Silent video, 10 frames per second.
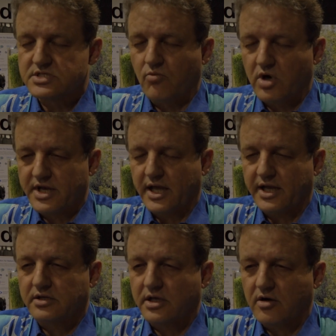So 1
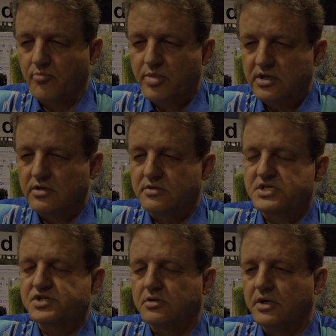hectare of peatland
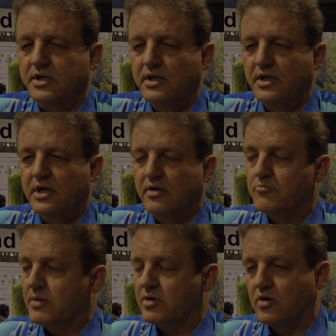destroyed
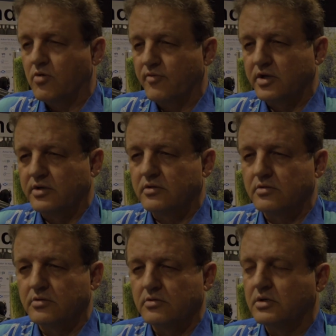may be equivalent
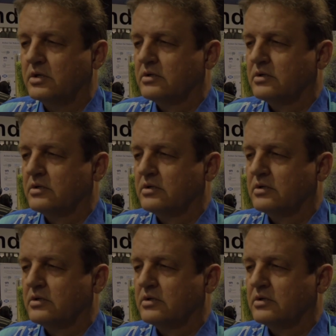to